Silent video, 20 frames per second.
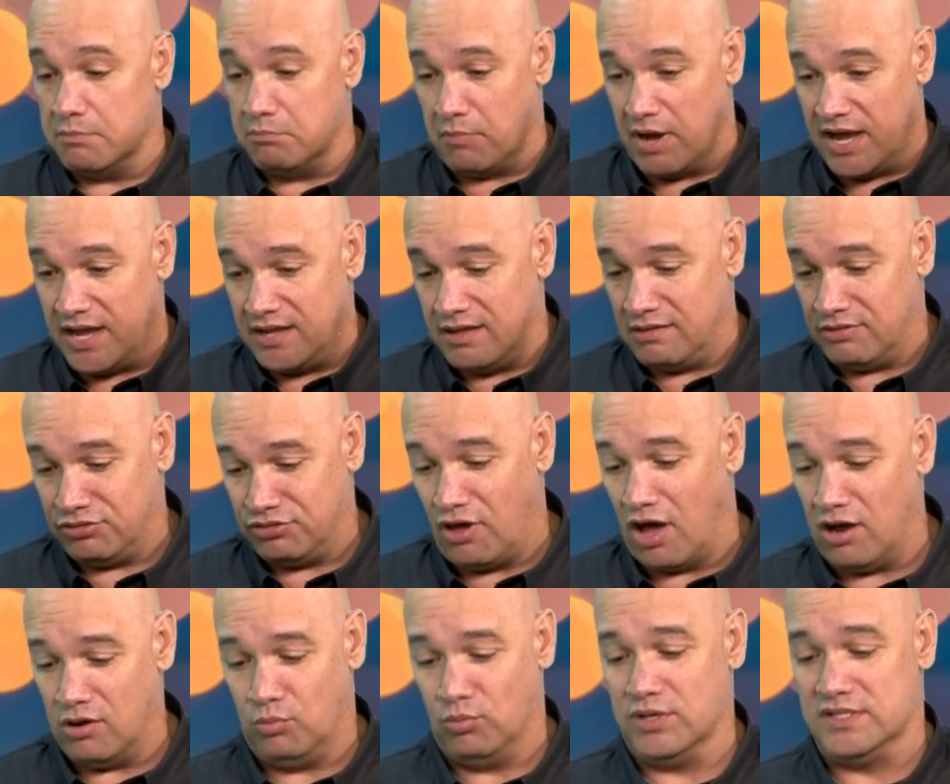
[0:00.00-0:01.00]
my
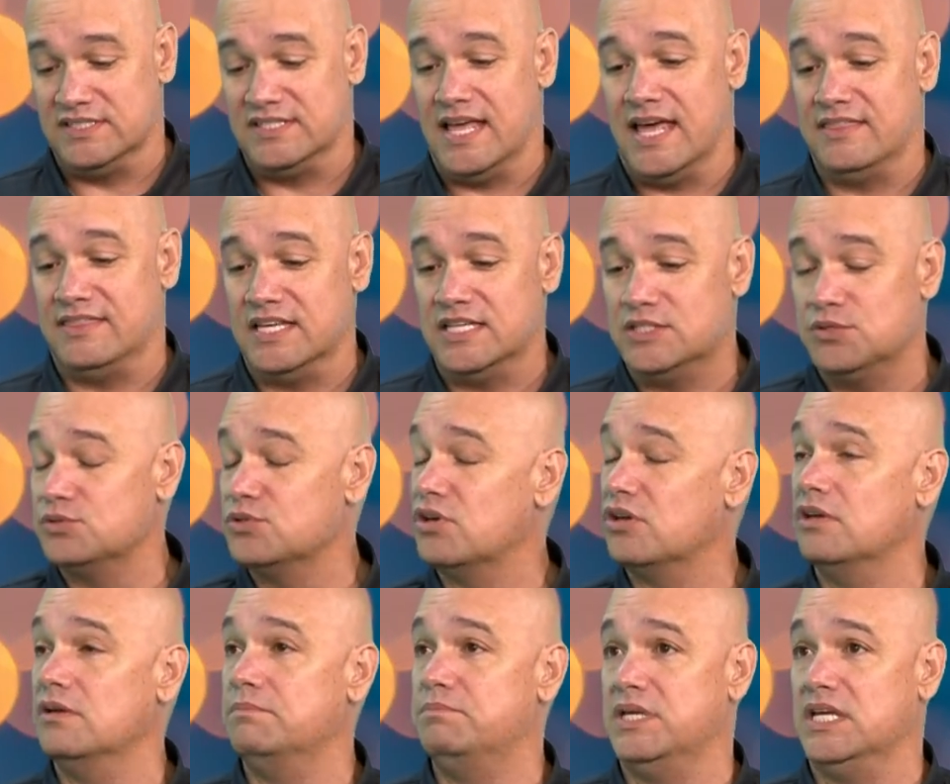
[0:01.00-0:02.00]
thought was that this was
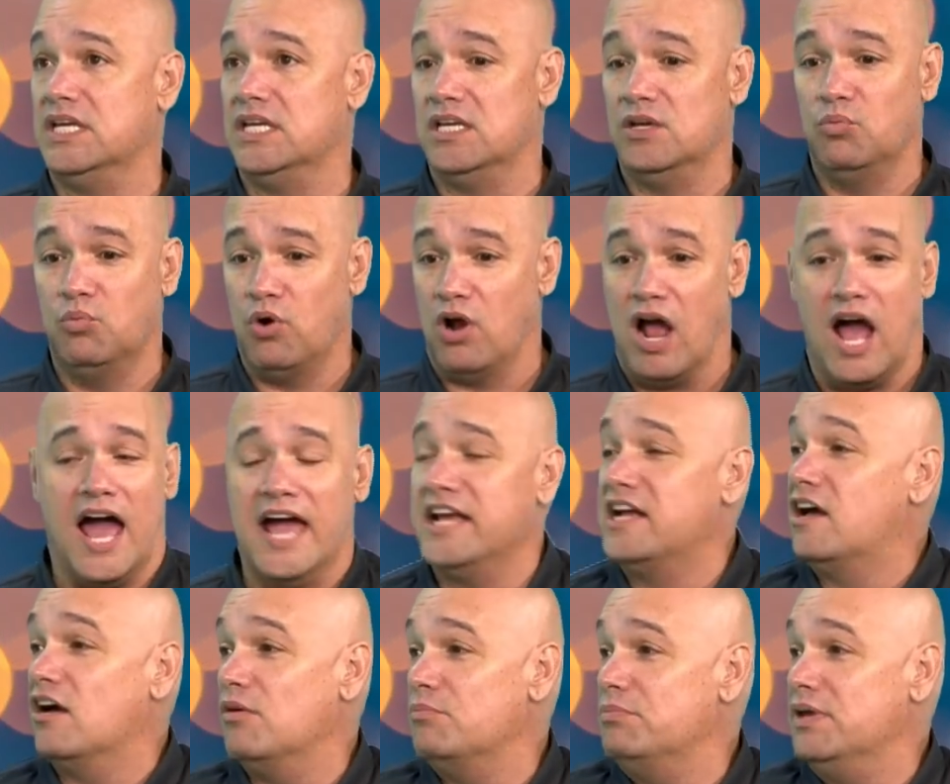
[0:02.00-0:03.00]
going to be where I
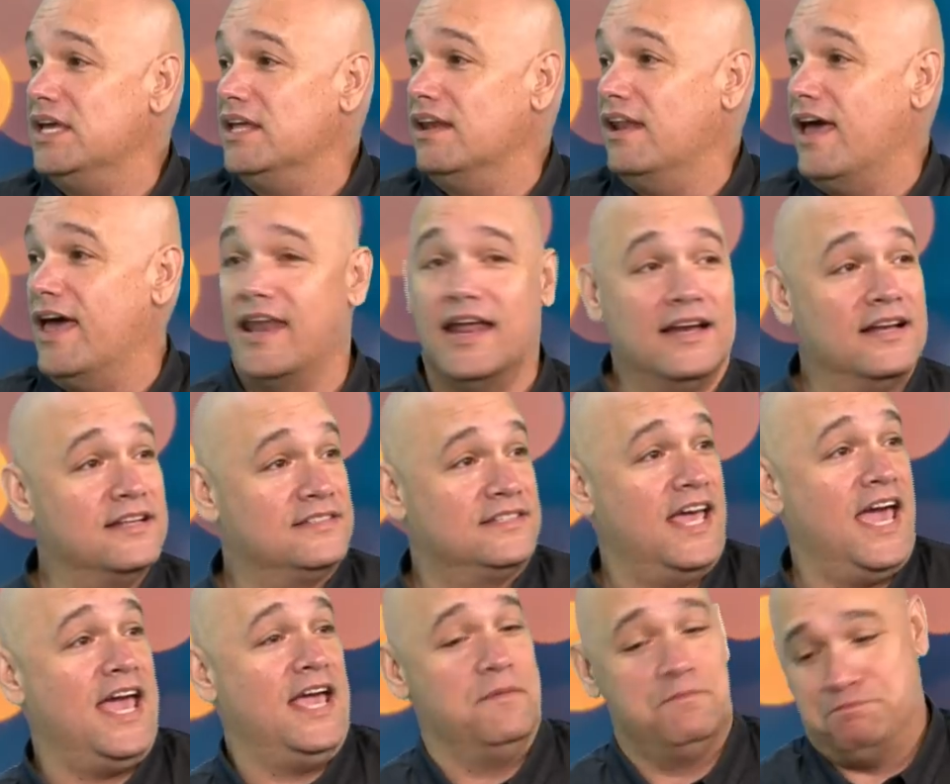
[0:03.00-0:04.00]
come in and I just,
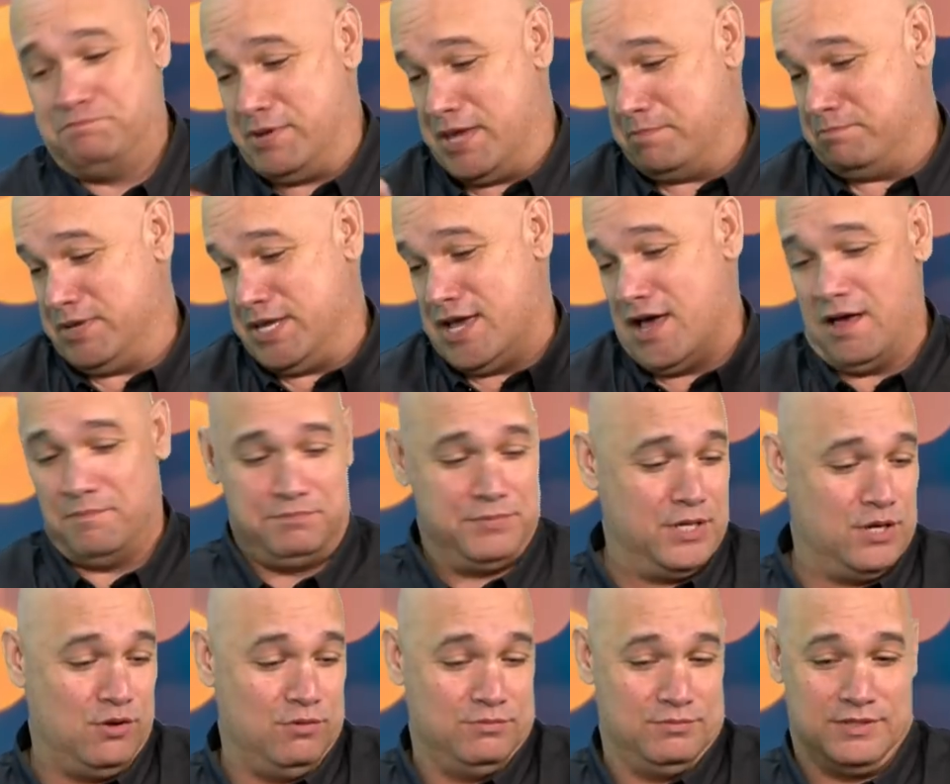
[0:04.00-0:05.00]
hey, pin me up, you
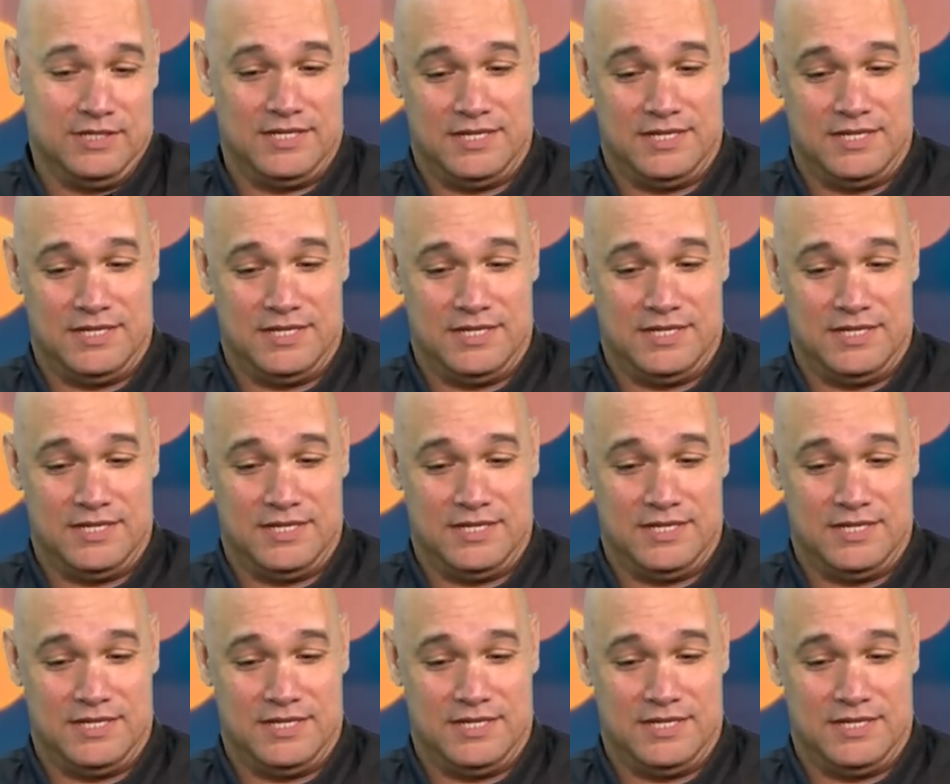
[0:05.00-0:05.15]
know,